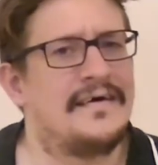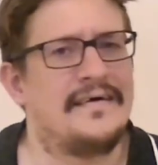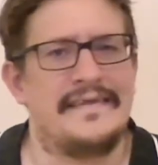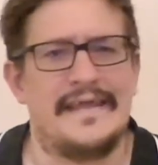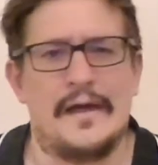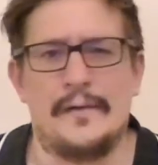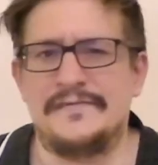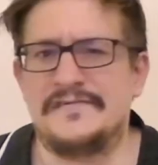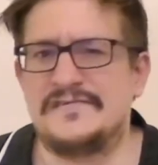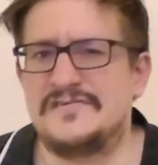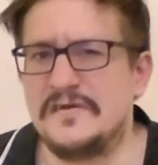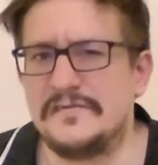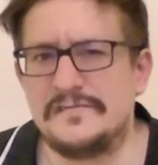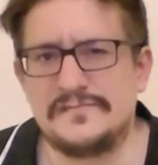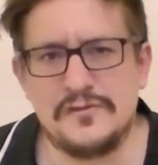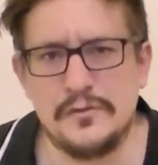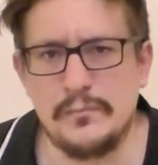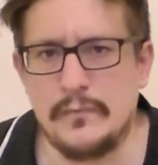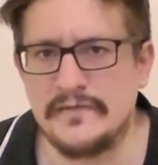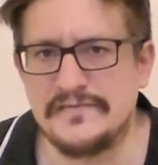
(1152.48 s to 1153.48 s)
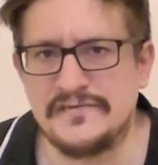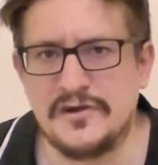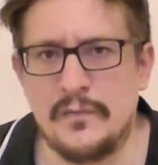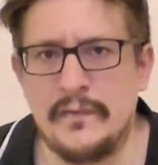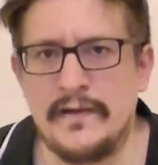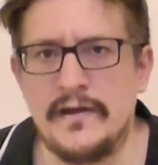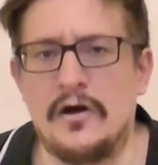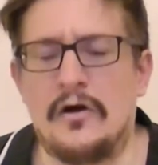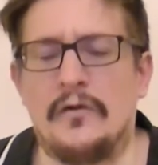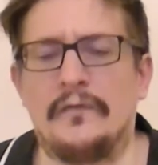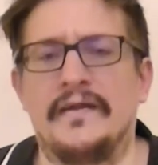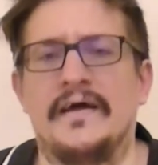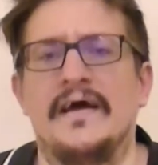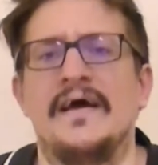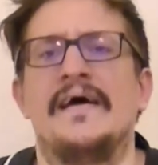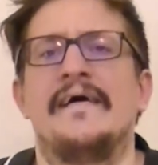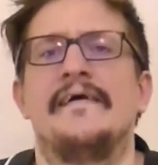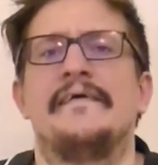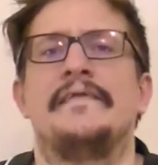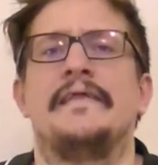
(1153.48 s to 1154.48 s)
there's just too much going on.
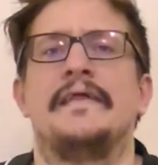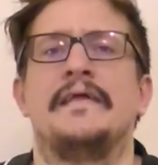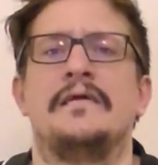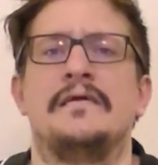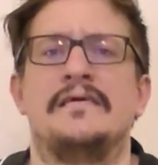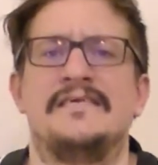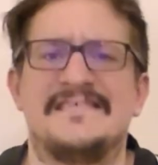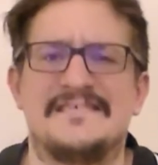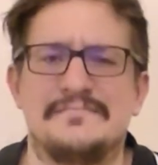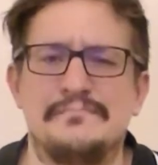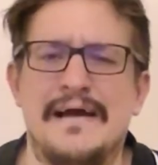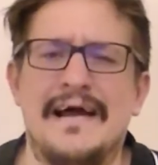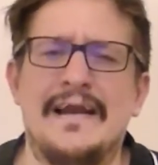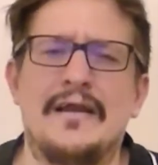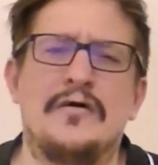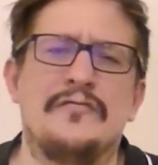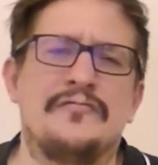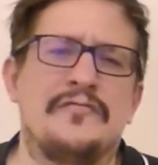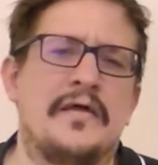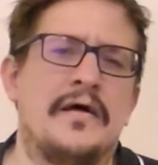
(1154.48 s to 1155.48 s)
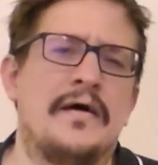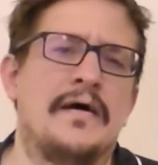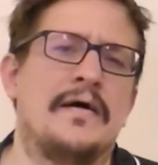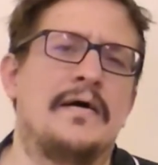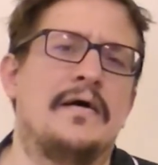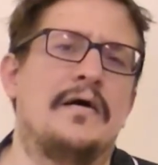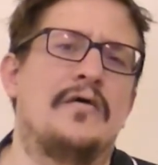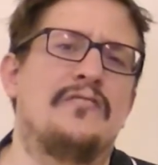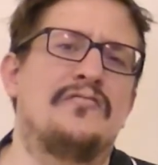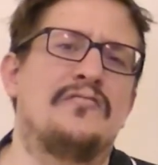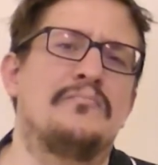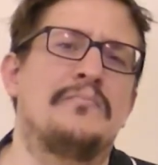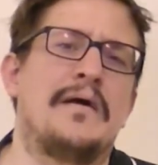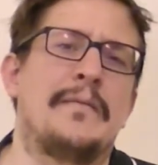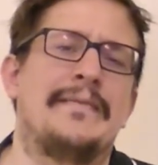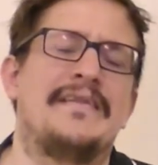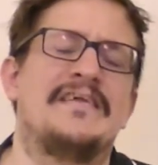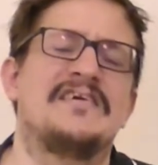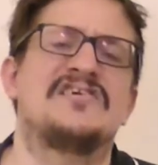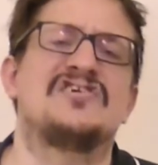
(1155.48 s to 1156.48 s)
The smell of maybe
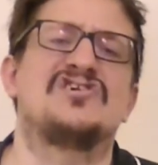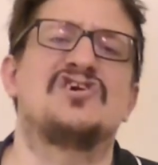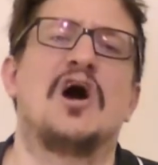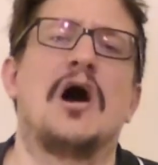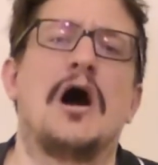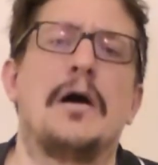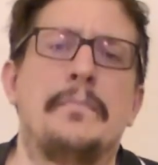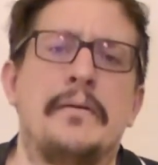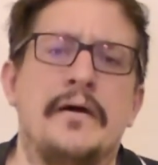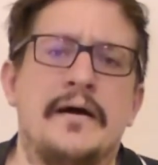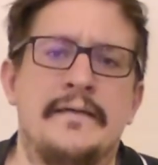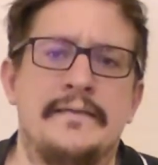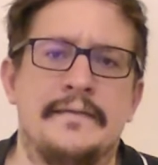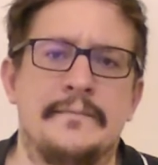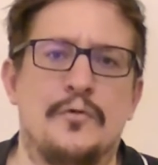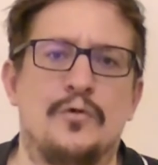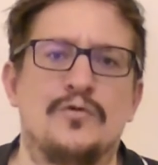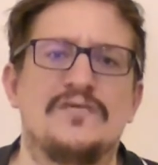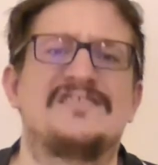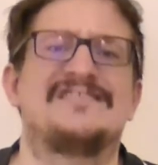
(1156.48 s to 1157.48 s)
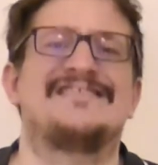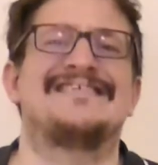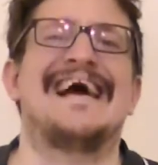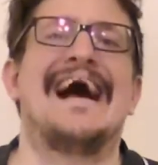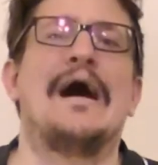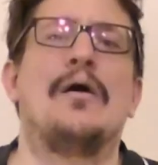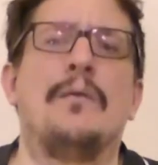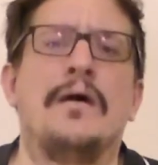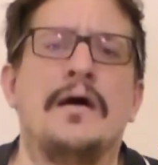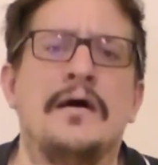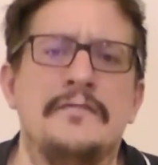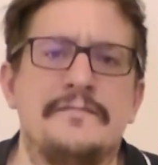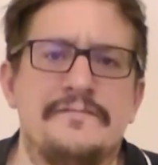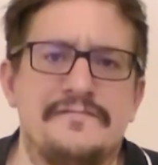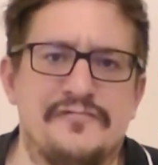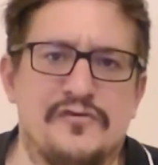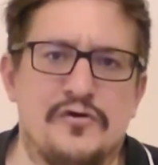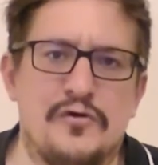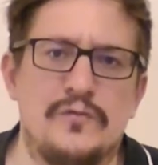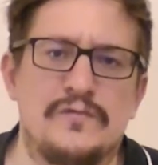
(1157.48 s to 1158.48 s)
the sharper, the more sour
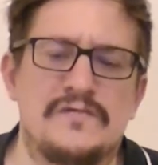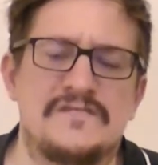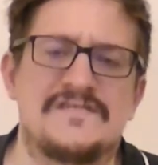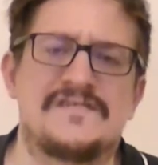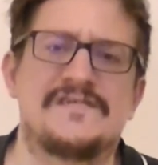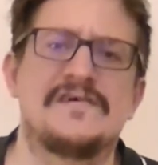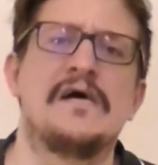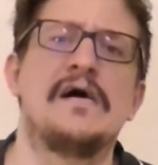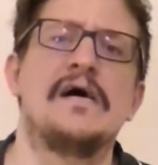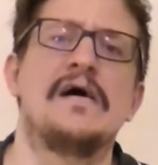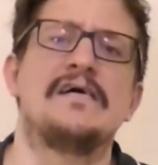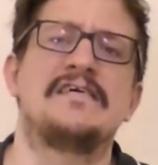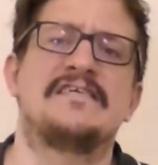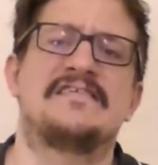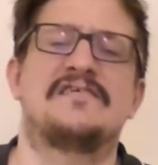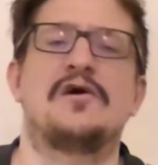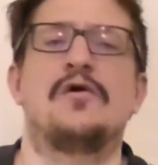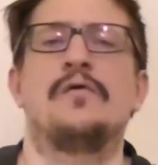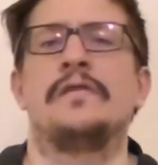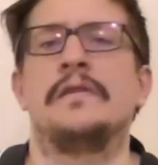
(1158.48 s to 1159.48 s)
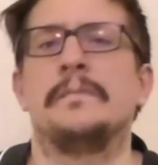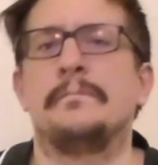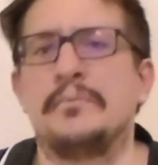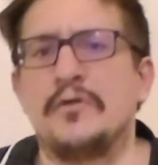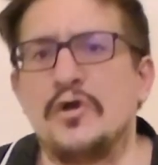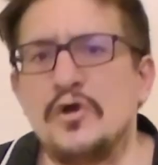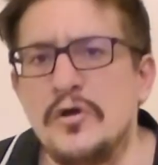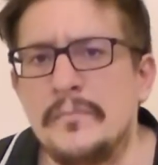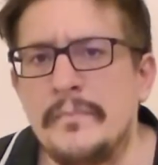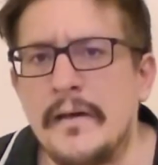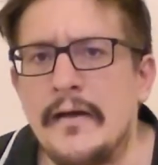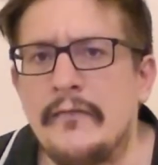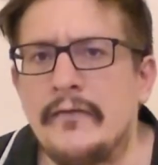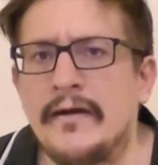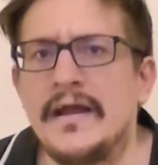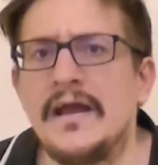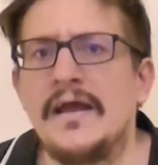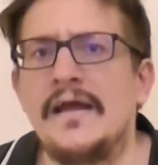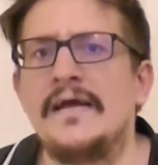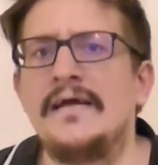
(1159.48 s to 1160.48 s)
fruits, so the
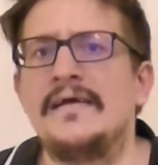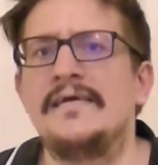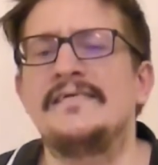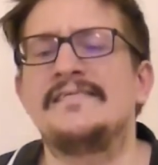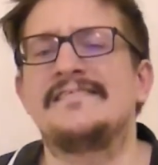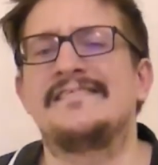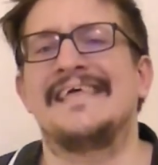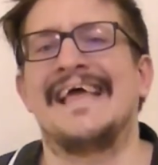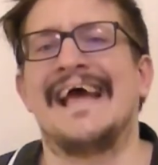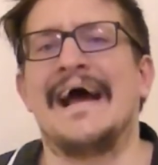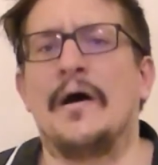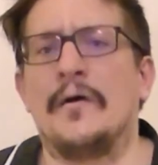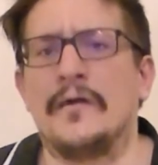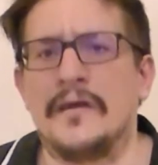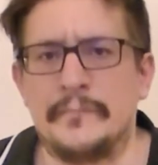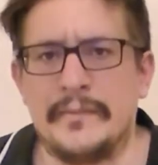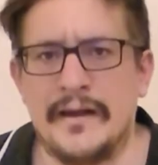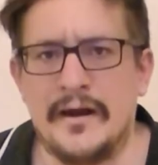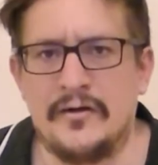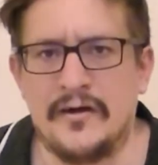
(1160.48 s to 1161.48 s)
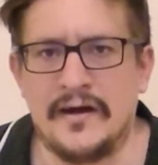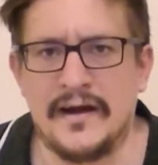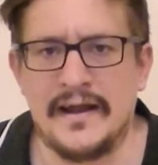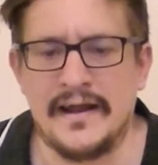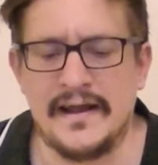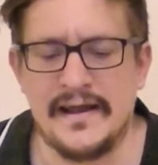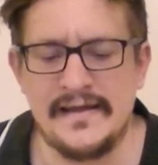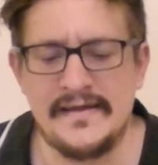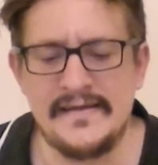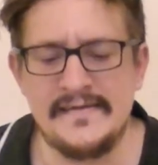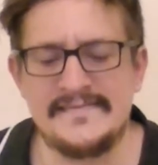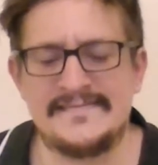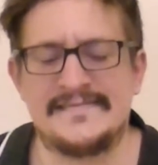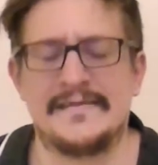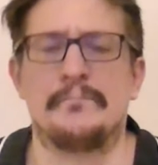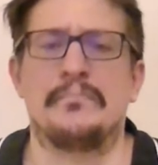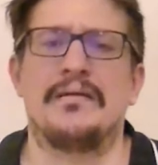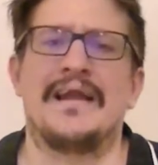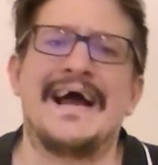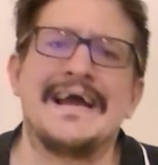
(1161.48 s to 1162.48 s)
blueberries, the elderberries, the
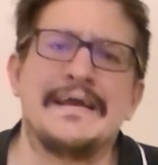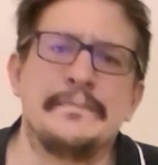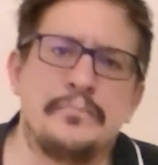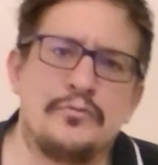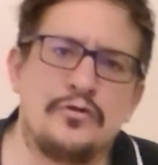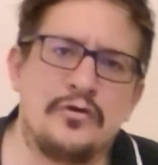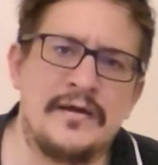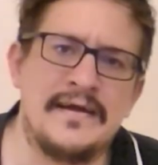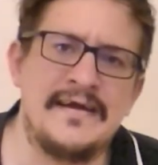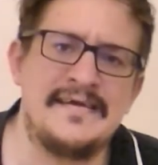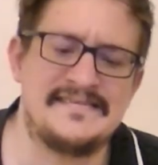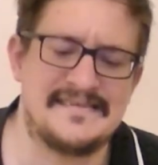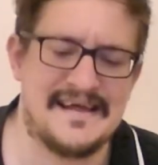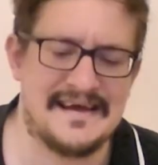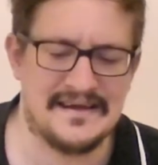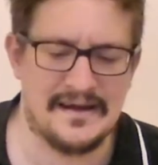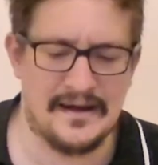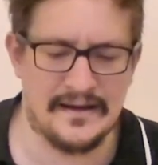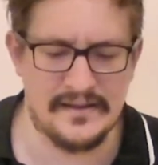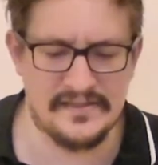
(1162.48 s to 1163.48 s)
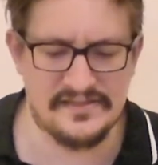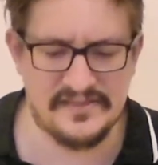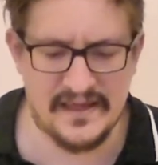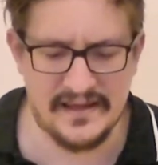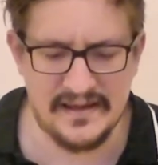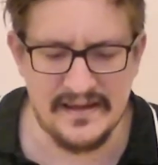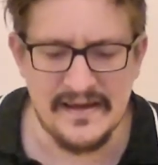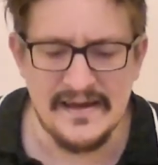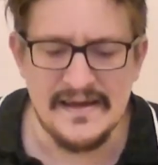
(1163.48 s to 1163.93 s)
blackberries, that kind of thing,